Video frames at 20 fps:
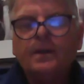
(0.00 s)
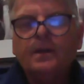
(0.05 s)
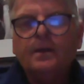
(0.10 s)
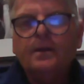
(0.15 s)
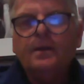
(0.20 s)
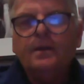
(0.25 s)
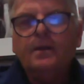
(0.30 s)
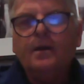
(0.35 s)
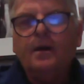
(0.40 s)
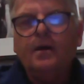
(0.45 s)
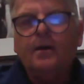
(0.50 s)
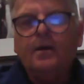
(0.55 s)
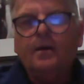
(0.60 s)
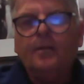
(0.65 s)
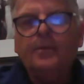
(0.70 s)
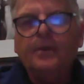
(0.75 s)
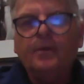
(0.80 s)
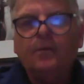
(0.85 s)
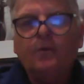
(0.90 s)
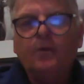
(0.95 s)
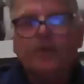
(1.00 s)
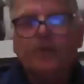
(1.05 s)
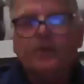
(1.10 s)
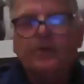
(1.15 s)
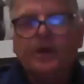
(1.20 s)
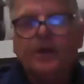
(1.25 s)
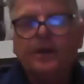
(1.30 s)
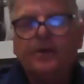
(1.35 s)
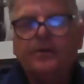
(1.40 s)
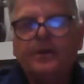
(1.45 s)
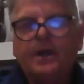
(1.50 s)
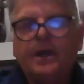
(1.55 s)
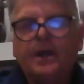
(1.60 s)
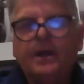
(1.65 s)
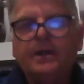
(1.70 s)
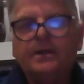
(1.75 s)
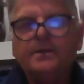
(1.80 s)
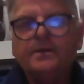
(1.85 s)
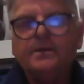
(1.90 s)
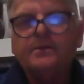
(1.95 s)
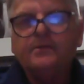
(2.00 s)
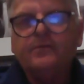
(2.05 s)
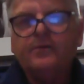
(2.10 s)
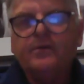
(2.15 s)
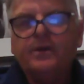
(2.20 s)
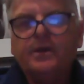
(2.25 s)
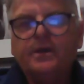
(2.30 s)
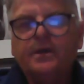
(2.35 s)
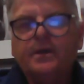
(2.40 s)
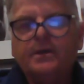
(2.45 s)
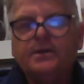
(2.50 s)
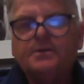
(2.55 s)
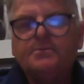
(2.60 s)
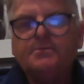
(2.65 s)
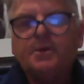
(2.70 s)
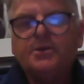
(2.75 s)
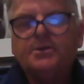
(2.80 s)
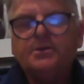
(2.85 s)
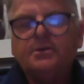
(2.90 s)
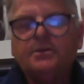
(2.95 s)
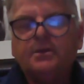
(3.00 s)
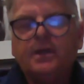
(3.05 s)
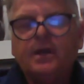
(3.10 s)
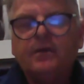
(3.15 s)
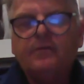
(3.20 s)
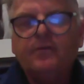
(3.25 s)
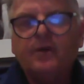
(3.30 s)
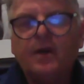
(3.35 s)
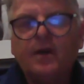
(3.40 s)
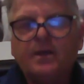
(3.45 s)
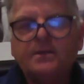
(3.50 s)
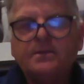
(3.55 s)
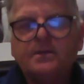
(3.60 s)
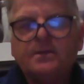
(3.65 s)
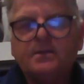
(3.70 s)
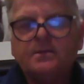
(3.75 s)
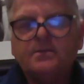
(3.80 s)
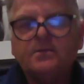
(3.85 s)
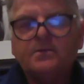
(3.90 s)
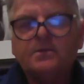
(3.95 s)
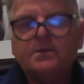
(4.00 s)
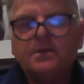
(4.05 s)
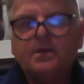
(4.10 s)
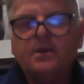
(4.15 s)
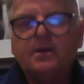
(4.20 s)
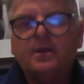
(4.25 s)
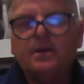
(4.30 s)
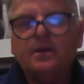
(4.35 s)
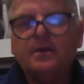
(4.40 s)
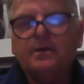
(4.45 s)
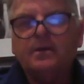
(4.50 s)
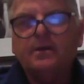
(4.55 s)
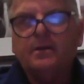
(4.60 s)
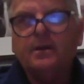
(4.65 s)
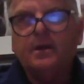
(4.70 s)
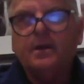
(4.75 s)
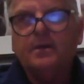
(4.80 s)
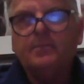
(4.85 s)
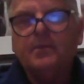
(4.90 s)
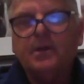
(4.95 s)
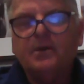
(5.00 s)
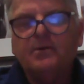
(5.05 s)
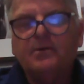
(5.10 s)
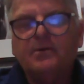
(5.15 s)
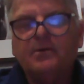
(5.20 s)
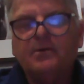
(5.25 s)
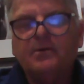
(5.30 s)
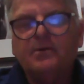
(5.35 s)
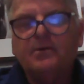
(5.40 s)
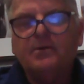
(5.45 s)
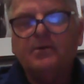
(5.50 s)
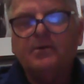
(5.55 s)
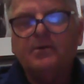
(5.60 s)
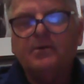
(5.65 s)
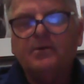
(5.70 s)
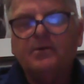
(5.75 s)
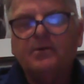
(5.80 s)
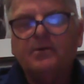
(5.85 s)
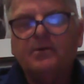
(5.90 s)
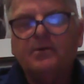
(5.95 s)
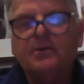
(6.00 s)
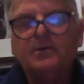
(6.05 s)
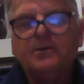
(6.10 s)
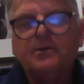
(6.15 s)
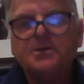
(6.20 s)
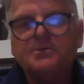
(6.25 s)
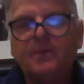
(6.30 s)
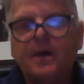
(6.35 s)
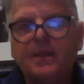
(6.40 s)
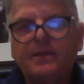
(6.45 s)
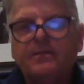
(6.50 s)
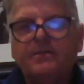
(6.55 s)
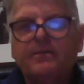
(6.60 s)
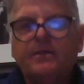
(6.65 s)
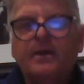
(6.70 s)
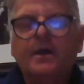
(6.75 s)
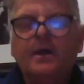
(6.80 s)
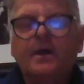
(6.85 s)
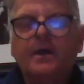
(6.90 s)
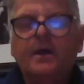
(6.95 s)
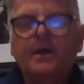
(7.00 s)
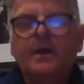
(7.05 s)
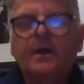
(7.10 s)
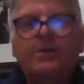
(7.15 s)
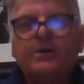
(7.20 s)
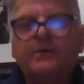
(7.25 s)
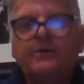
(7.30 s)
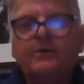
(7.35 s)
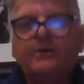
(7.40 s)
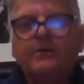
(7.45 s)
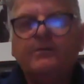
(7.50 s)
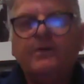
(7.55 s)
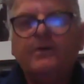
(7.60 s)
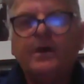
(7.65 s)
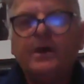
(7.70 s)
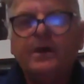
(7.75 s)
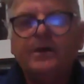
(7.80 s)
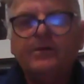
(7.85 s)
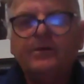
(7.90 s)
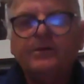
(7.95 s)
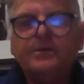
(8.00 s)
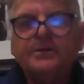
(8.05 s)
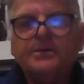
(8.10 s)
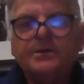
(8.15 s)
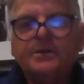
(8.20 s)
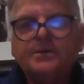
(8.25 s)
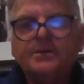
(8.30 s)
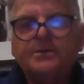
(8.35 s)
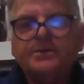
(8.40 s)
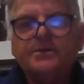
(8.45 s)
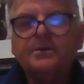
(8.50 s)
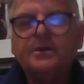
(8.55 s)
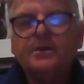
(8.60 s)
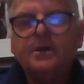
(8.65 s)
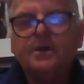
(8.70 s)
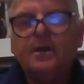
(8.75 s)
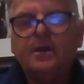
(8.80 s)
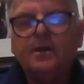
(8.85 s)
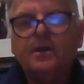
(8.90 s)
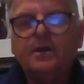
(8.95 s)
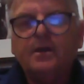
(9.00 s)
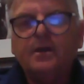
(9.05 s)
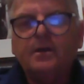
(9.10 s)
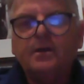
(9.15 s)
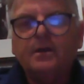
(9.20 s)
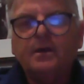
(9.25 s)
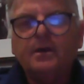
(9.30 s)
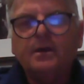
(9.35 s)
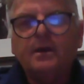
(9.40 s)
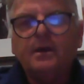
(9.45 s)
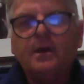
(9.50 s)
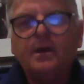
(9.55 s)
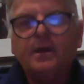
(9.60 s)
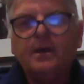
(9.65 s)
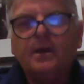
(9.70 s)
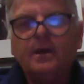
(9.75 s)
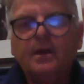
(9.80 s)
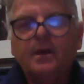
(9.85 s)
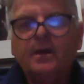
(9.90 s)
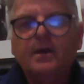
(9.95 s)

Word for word: Yeah, I mean, World Rhino Day is a very special day for us. It's also in um, Heritage Month. Rhinos are part of our heritage, and uh,